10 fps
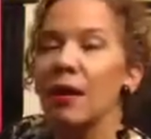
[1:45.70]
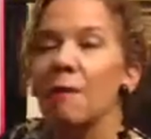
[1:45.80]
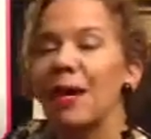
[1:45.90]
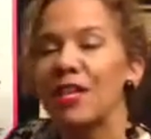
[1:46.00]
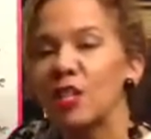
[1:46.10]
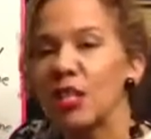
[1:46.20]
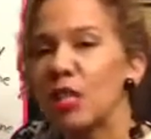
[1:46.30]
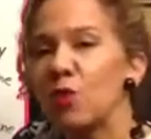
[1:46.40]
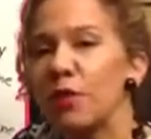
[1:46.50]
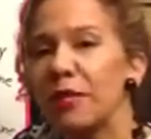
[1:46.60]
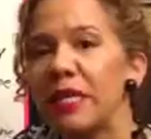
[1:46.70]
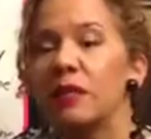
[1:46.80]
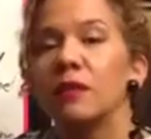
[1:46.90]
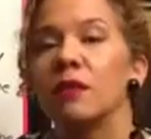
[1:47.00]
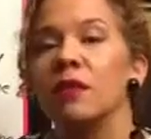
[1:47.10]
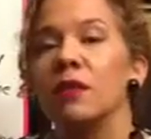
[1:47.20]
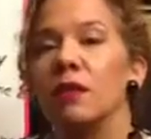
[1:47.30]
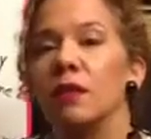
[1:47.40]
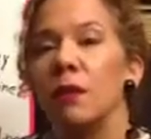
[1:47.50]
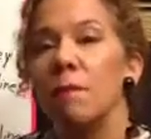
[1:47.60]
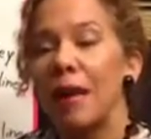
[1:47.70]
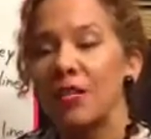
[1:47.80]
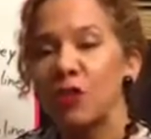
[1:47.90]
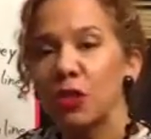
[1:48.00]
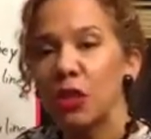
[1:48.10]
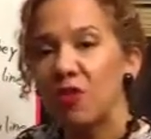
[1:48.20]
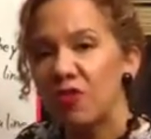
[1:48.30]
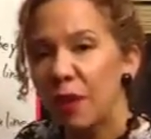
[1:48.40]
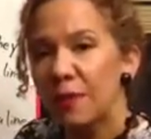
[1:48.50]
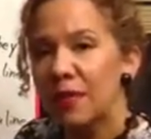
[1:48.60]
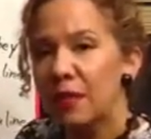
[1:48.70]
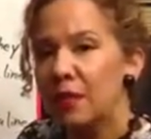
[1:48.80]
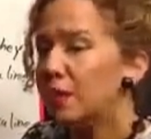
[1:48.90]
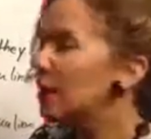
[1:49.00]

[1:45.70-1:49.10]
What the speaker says: By gender we mean masculine or feminine.